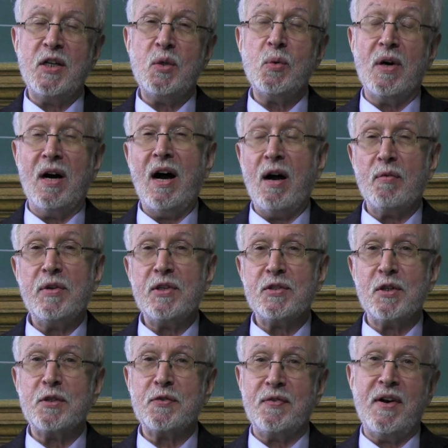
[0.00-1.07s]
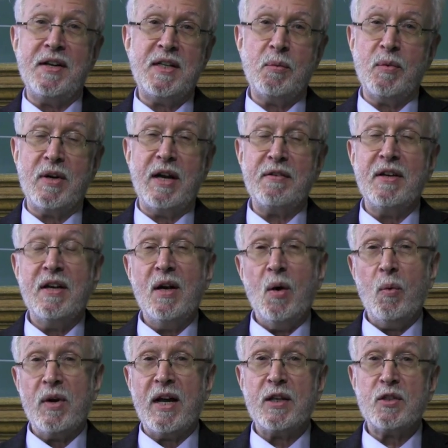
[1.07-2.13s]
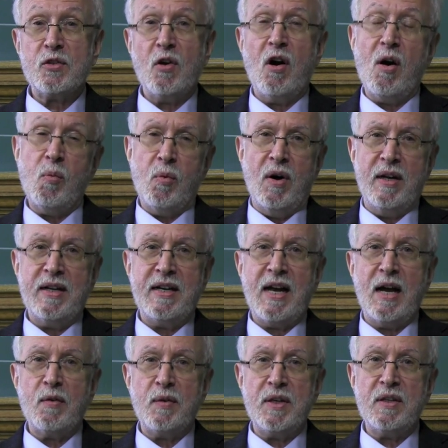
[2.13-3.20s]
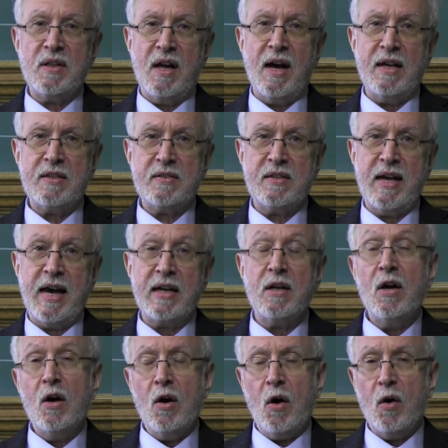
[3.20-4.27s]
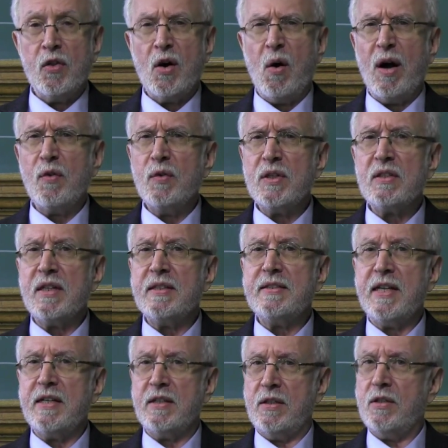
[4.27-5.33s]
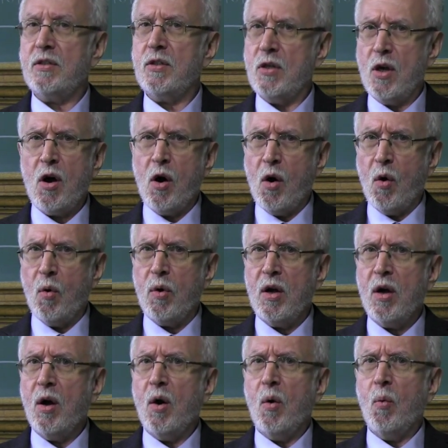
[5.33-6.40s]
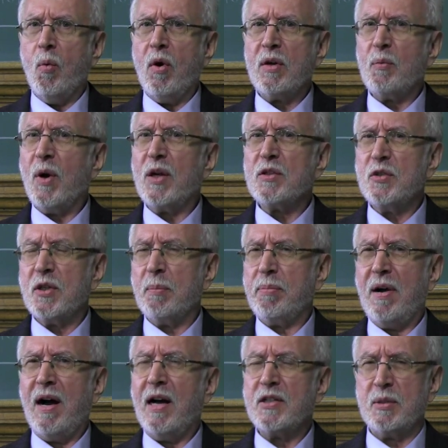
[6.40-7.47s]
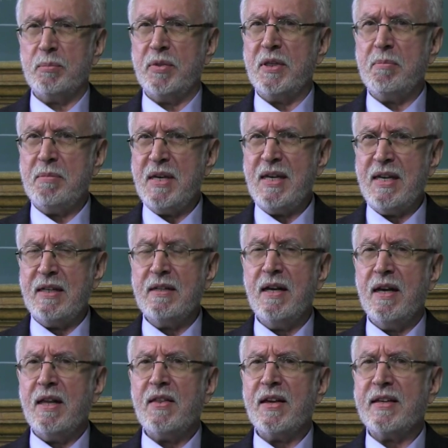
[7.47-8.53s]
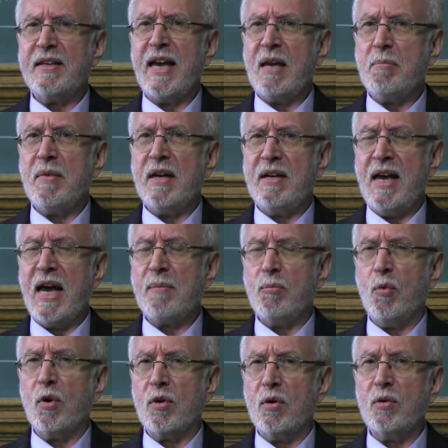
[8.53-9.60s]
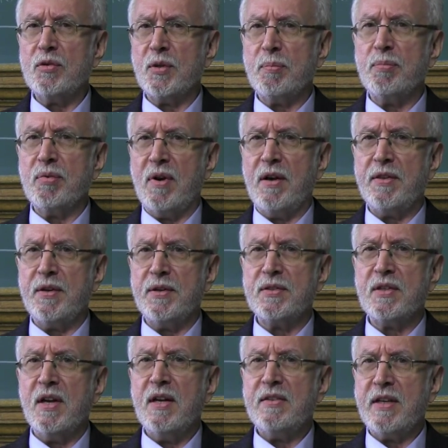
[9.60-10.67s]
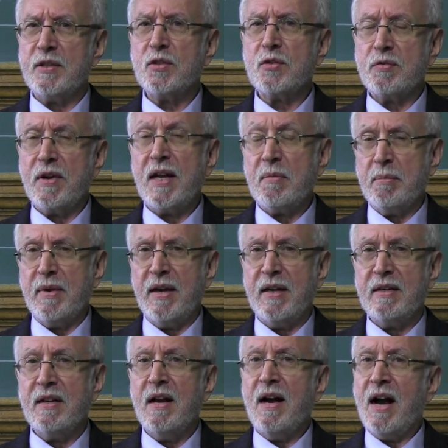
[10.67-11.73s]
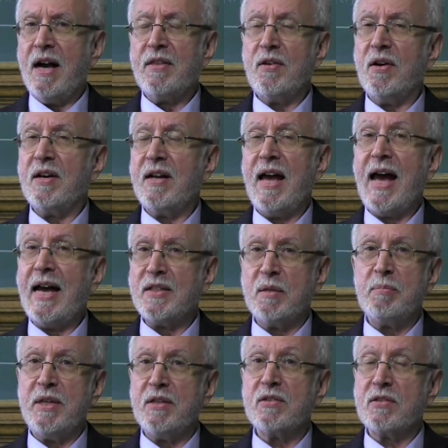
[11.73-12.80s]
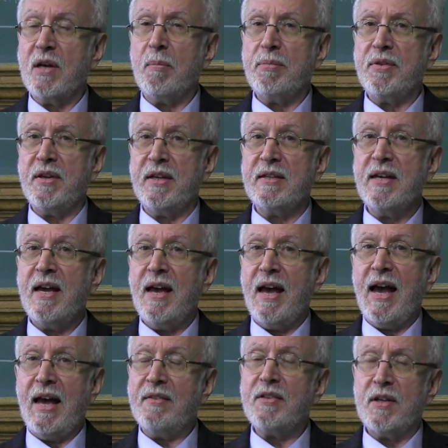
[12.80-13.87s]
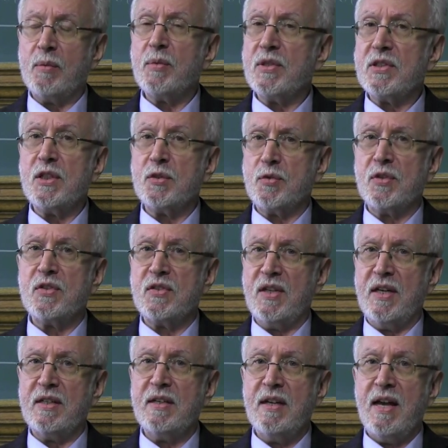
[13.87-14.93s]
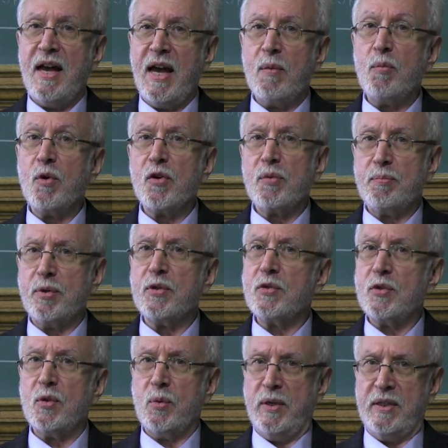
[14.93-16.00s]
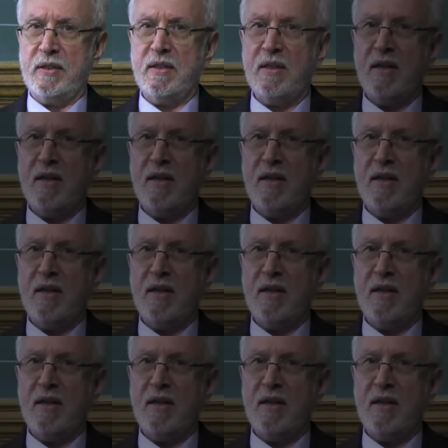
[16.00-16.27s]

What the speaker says: I knew a hot research finding when I saw one, and I realized that although I really didn't know what could it possibly mean that gay men had more older brothers than straight men, I thought it had to mean something and that it was interesting and worth pursuing.